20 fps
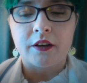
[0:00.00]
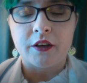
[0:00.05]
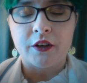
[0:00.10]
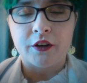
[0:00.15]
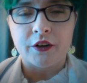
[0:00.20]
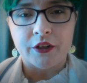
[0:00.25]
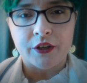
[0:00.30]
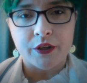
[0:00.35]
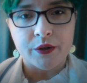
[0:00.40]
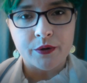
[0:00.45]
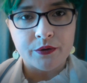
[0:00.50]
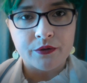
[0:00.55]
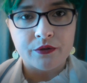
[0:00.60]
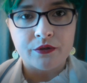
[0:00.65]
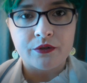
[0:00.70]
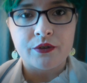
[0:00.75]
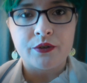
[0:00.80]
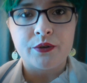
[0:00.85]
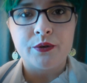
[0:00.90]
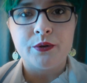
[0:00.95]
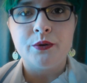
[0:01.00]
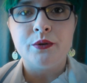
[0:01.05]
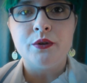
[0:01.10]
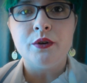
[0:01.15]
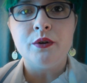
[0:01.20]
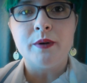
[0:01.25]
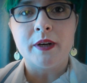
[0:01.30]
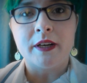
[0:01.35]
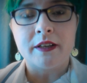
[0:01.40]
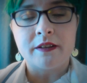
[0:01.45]
you're used to
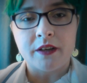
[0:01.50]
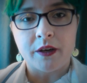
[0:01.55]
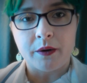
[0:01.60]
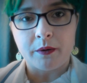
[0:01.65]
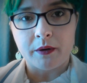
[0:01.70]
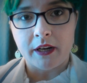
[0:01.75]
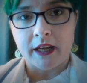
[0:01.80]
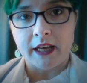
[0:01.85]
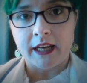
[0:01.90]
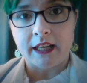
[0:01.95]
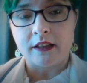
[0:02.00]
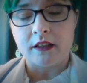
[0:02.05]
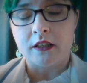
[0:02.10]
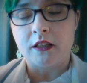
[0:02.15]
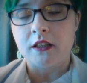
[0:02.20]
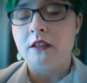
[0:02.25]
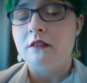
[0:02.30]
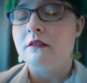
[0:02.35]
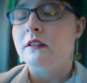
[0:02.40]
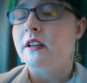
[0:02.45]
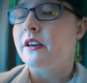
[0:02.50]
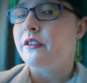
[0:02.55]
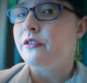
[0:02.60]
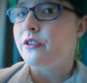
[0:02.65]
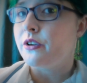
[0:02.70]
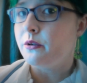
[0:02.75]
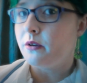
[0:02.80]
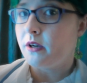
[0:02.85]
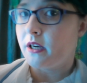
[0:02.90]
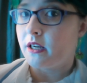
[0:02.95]
the rescue inhaler
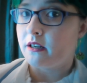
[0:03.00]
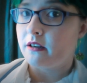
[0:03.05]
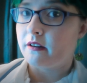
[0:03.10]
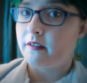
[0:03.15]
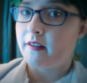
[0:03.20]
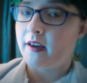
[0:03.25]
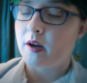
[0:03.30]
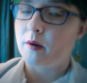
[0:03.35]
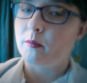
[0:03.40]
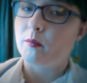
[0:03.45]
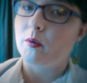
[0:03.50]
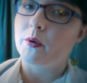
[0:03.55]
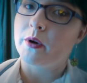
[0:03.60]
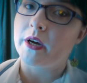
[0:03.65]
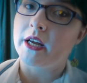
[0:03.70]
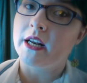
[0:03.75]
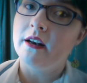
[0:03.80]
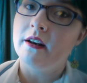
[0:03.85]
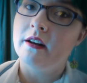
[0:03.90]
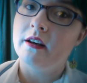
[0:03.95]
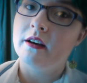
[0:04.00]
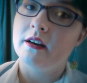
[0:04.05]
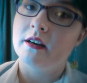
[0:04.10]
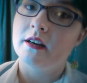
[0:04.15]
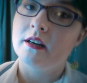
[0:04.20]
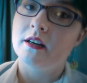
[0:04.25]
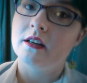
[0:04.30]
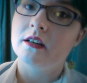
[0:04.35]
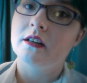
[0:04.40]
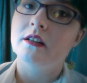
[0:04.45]
if you get to that point.
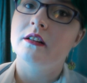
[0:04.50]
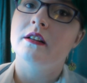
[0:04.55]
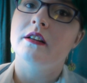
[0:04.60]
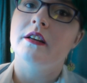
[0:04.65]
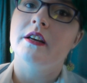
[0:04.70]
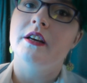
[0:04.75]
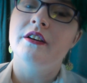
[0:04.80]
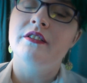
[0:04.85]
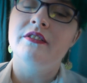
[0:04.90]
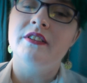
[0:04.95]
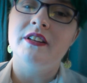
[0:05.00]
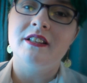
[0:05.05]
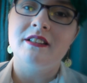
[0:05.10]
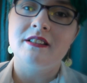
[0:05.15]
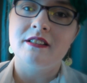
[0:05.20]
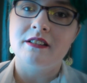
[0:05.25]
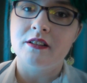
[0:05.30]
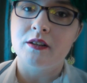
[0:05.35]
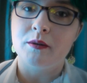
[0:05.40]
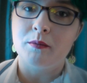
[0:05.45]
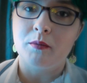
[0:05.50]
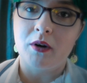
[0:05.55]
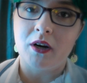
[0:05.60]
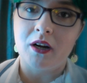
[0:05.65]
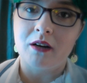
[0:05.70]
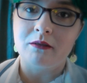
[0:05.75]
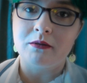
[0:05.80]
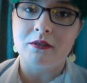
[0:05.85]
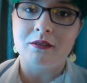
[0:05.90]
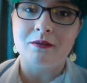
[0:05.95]
If it's still a
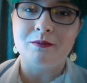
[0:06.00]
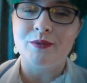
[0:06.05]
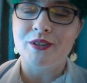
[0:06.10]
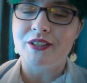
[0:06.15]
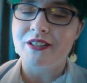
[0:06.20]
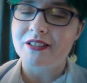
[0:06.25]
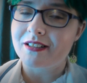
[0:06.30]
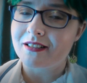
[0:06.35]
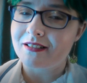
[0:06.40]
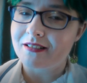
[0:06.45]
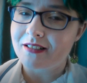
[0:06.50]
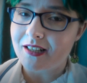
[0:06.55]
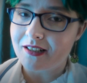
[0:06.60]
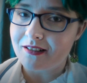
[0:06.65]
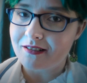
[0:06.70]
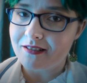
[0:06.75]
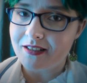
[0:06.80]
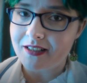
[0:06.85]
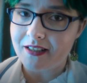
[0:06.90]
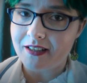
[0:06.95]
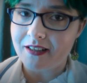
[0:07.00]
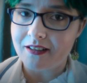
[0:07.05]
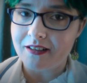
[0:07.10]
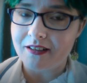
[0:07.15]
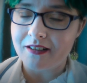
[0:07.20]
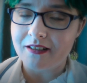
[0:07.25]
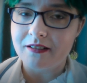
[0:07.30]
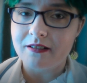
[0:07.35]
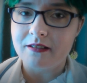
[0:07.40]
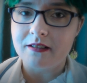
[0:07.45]
problem, which it sounds like it
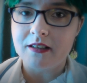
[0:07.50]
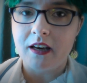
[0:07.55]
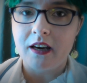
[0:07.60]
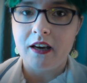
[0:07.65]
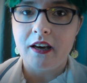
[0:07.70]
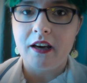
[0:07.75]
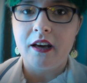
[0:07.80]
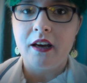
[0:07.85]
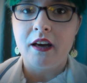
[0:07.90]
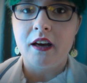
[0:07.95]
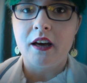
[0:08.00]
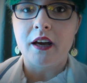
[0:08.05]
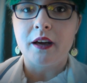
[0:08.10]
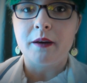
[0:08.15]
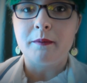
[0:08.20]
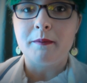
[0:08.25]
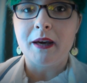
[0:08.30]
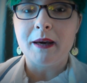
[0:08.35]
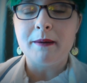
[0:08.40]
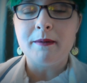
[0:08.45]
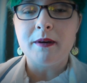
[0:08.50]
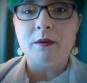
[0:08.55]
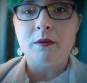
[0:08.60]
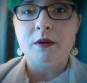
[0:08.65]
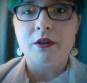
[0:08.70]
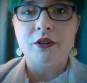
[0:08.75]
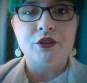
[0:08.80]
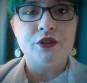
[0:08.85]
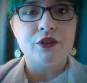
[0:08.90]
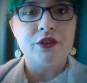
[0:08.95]
is, I maybe
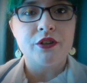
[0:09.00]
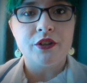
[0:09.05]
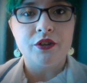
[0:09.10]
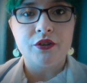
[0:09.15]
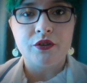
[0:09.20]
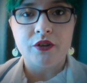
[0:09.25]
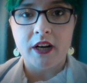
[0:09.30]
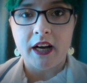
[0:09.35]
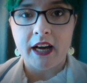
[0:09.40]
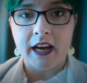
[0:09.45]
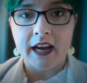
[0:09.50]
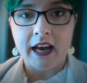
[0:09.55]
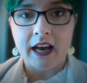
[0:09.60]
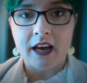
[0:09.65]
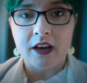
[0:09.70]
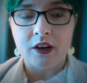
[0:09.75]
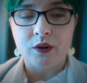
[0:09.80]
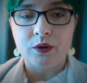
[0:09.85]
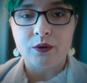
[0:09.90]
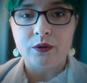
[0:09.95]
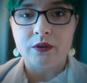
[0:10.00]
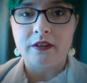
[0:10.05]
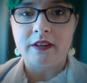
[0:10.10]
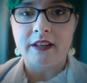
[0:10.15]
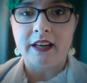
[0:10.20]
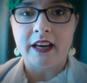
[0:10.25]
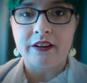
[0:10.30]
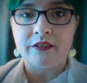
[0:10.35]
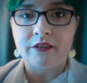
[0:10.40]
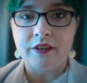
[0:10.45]
want you to try out
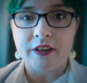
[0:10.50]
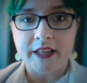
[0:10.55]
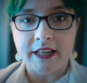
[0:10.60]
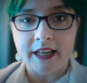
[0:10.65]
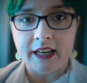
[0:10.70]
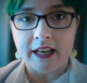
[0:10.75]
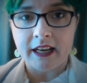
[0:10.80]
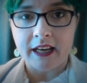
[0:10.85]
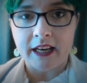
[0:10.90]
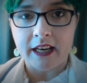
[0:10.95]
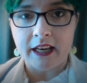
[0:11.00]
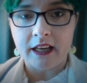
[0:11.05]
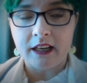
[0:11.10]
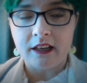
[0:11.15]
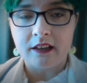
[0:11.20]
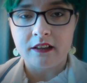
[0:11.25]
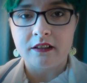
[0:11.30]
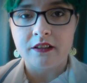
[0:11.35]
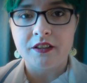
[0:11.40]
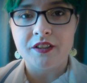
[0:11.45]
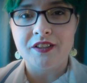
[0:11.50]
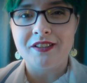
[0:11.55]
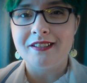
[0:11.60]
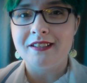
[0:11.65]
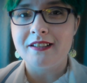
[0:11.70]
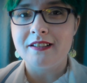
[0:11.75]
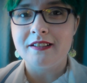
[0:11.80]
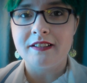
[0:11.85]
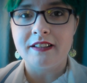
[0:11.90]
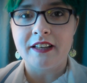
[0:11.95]
the everyday
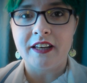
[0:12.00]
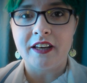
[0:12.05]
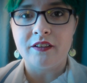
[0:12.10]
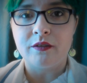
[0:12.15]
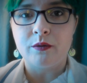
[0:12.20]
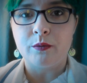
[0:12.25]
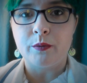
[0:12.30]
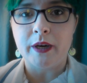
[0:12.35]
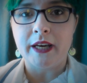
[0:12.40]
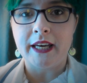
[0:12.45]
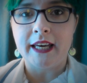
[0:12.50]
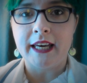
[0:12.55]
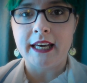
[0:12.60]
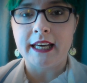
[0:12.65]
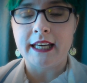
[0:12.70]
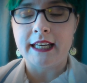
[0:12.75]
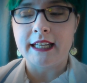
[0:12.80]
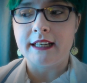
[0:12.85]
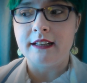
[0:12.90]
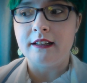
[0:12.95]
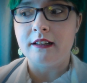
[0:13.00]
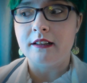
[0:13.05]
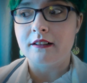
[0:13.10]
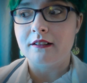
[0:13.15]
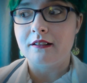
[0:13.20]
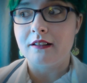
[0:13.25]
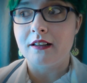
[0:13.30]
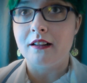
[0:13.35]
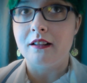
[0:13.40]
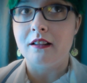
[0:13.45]
just to see if we can
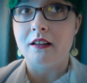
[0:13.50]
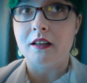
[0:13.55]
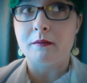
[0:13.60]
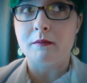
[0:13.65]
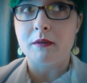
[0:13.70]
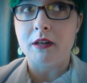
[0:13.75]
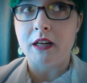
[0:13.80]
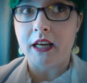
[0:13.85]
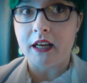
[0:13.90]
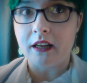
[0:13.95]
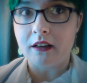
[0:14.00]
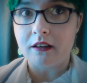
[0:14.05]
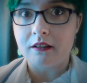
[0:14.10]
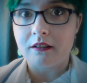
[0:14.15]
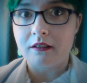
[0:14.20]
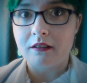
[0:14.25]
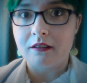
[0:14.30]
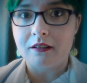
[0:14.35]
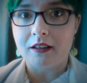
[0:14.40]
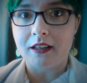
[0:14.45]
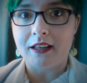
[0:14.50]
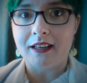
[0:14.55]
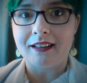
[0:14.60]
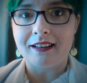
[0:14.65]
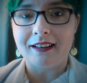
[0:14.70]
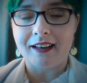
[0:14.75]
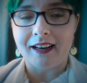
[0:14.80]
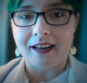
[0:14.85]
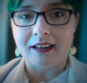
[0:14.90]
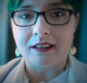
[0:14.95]
eliminate the
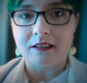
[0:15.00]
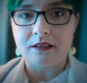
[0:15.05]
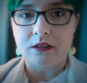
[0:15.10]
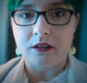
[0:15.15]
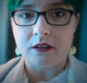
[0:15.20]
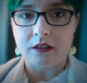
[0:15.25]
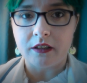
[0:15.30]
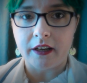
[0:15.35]
attacks